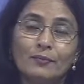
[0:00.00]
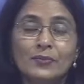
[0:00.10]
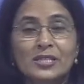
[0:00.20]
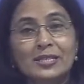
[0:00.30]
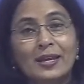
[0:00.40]

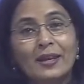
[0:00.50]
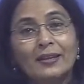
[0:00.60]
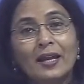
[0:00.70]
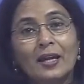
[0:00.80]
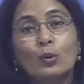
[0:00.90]
say
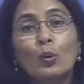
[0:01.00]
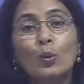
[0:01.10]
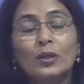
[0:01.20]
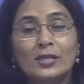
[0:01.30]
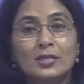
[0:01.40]
that
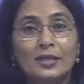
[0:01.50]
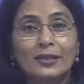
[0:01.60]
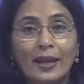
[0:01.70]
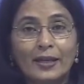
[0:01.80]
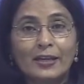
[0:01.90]
gold is a
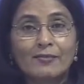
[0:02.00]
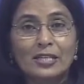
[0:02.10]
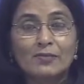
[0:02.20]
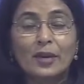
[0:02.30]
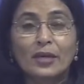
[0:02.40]
dead
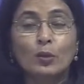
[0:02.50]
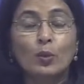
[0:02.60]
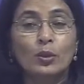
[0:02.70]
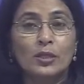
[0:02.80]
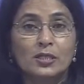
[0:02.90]
investment,
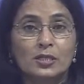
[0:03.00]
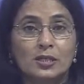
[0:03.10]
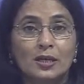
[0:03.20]
gold is